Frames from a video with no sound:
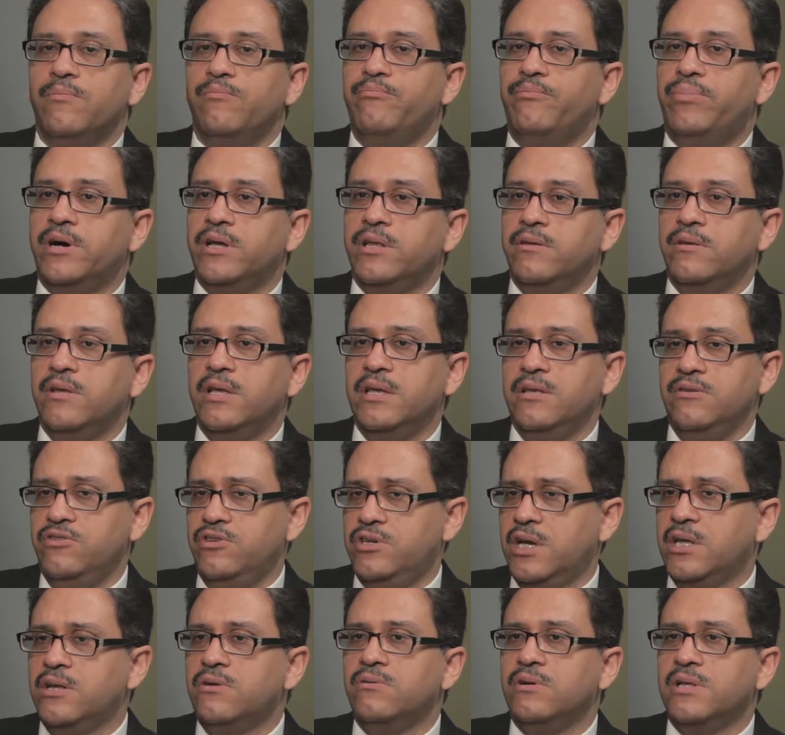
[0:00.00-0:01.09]
But in
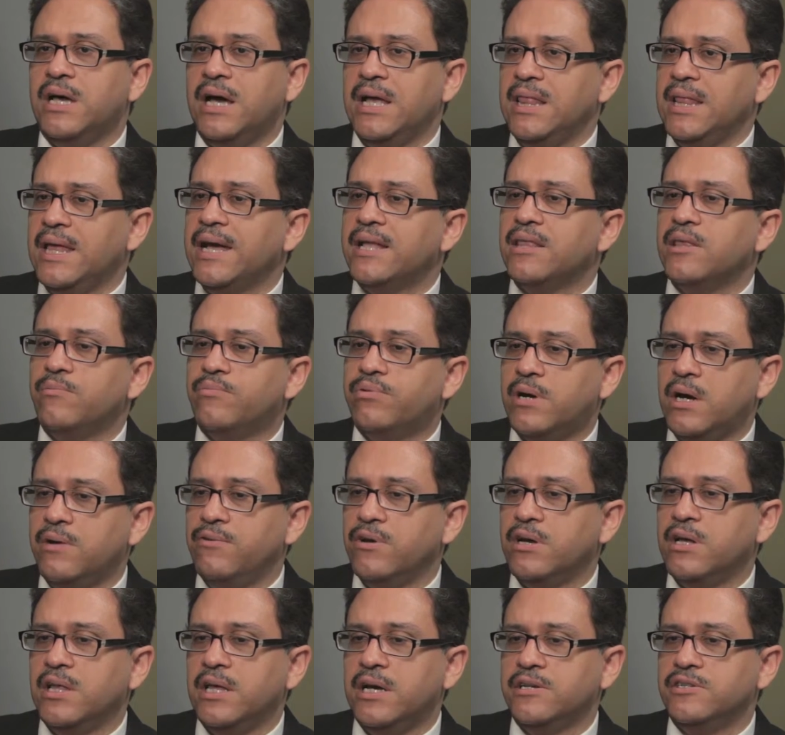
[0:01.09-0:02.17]
general, I like the
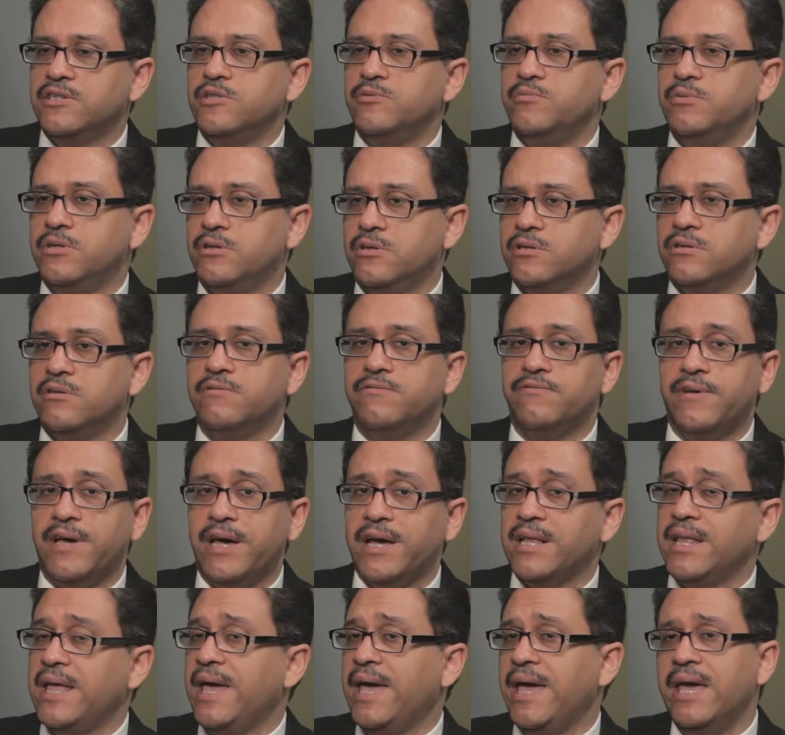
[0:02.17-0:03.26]
private classes because of the
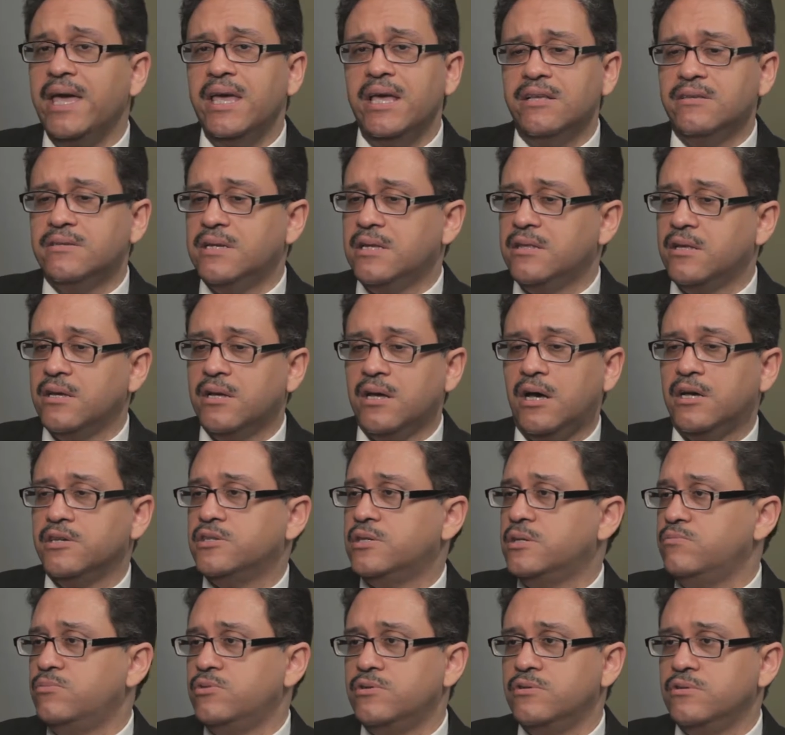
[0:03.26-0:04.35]
fact, A, it's at the
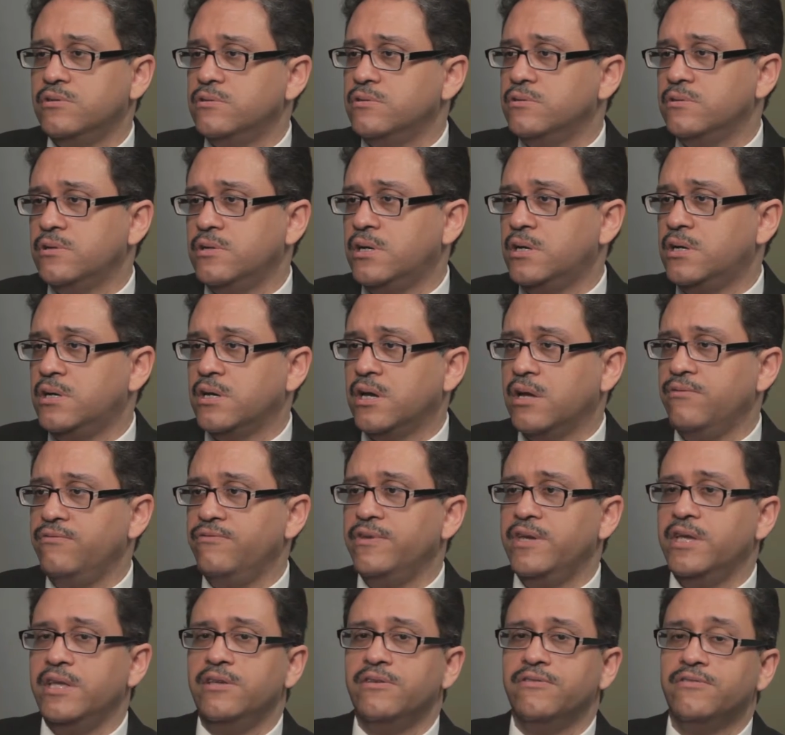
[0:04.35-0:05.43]
customer's
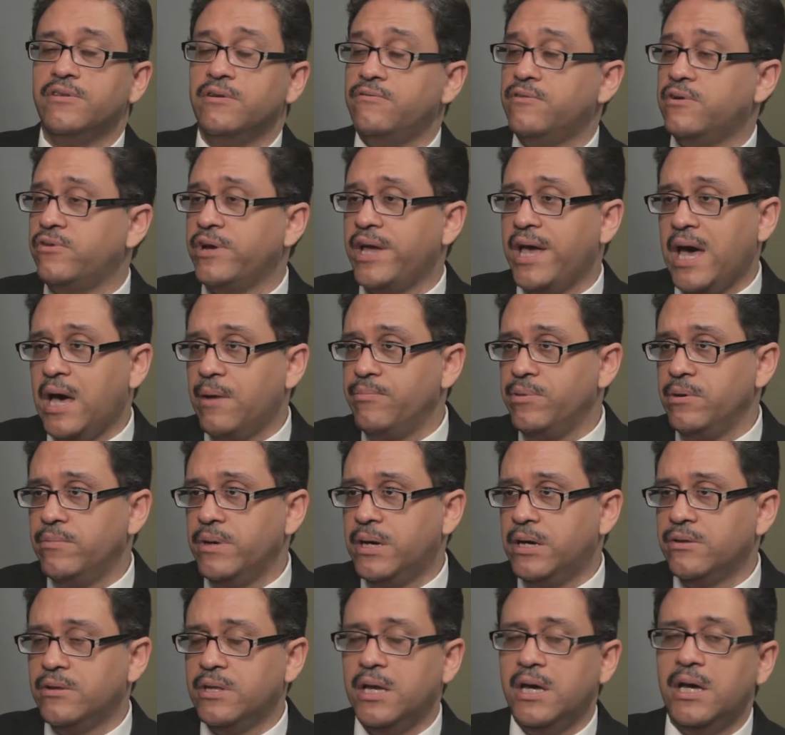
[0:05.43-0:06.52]
convenience. They're very happy
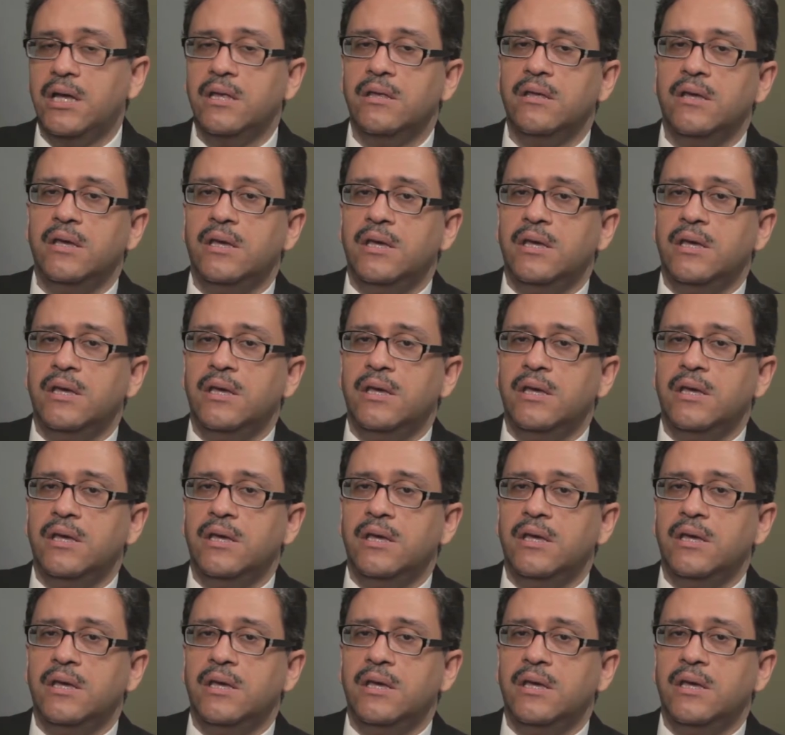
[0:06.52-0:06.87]
about that.